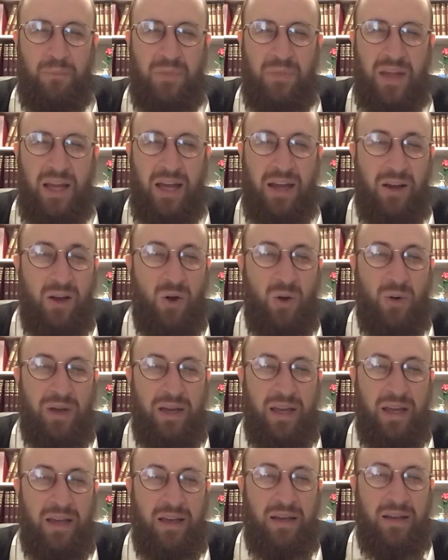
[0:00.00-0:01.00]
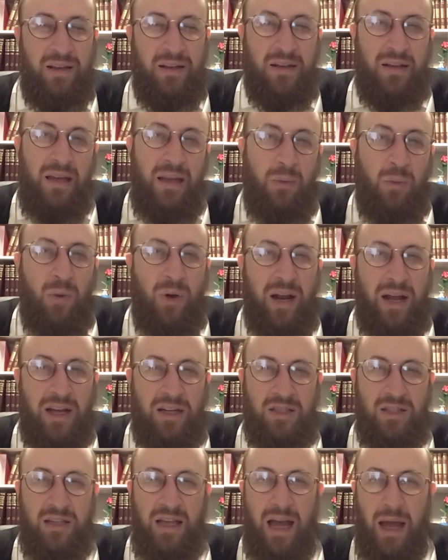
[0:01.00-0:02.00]
echo in what
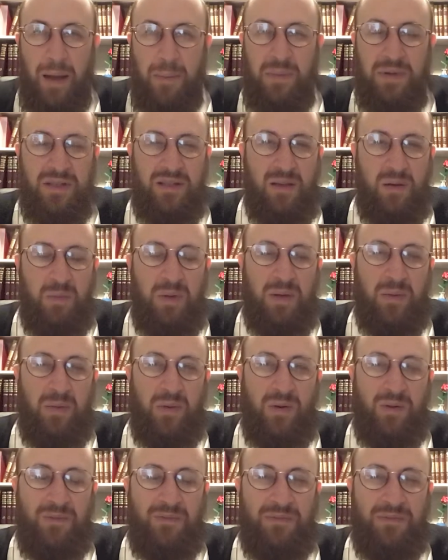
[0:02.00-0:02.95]
actually happens to the people.